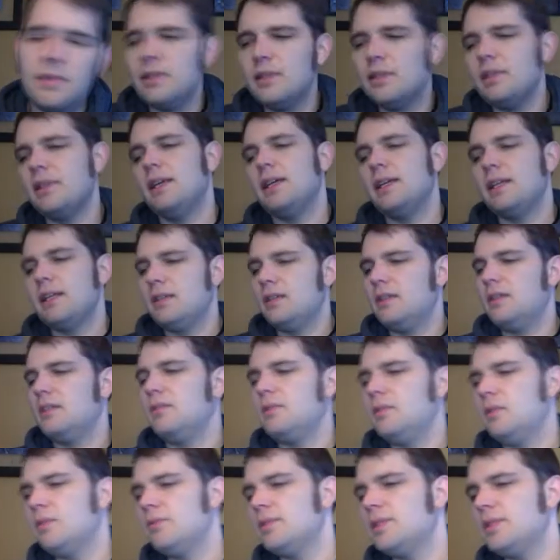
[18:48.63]
Like,
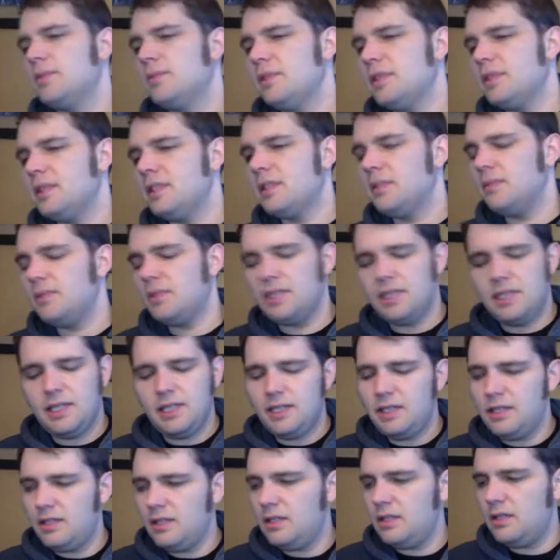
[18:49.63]
what were some of the examples I
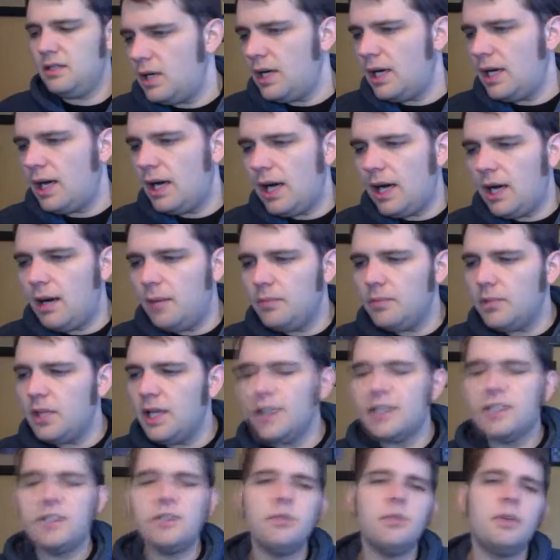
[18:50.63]
had?
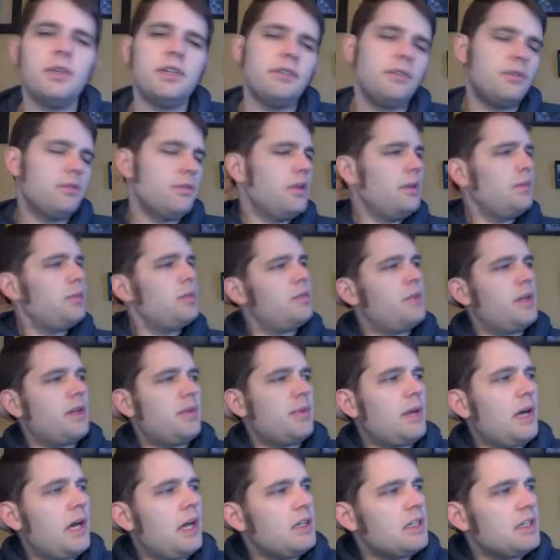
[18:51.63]
Like, do you want to implement a
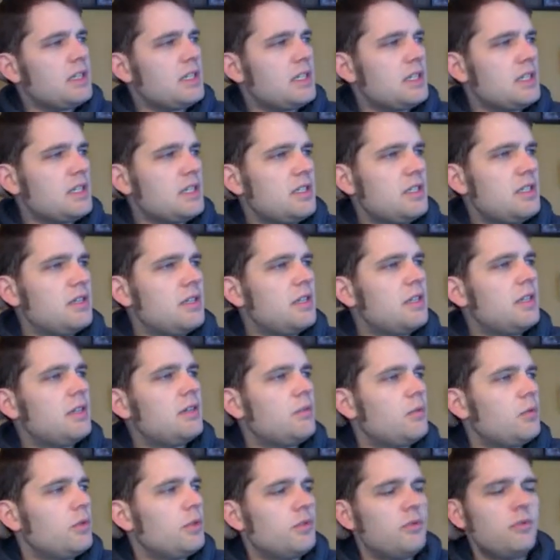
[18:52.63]
policy that
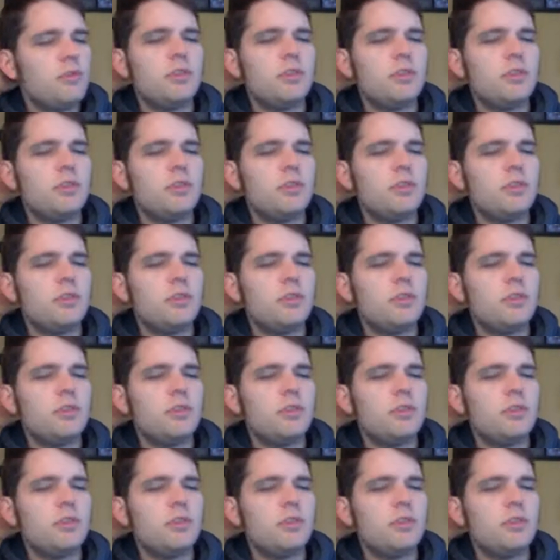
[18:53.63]
would